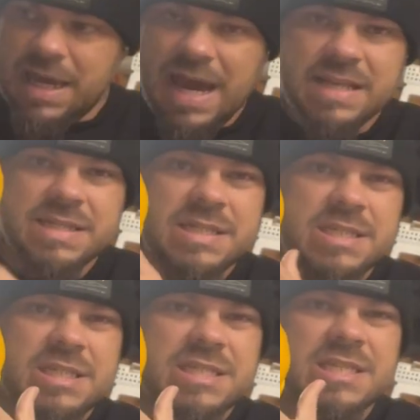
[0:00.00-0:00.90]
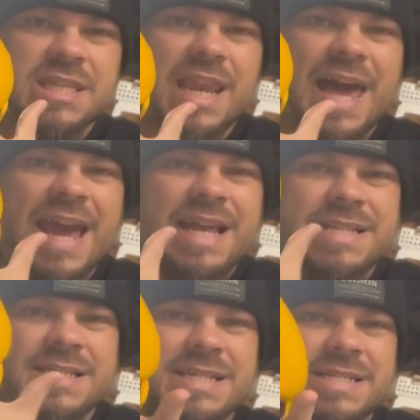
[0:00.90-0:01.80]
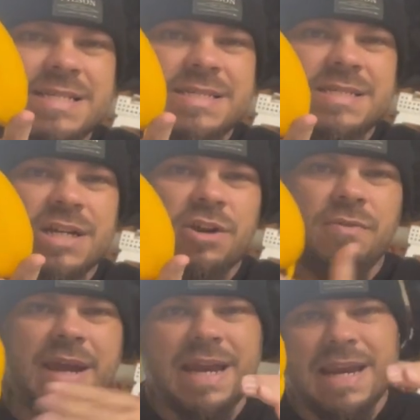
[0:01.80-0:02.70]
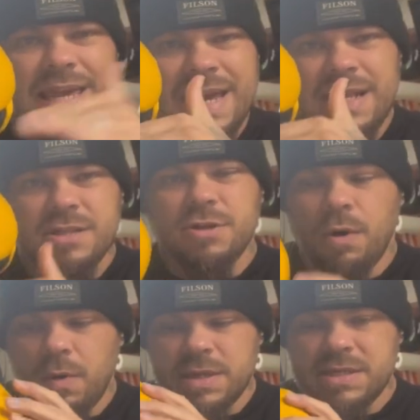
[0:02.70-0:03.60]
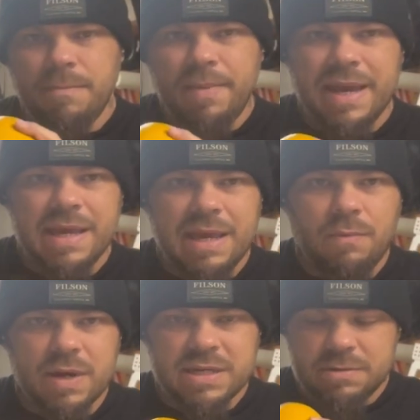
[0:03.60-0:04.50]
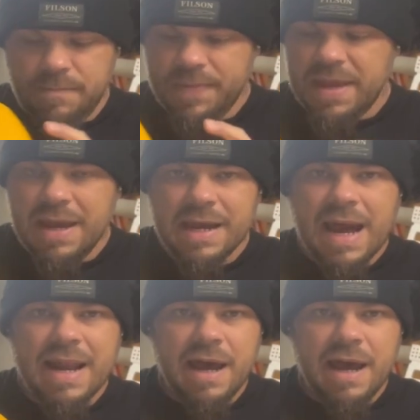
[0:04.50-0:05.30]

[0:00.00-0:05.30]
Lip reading: has a slight degree lean towards the pinky, which kind of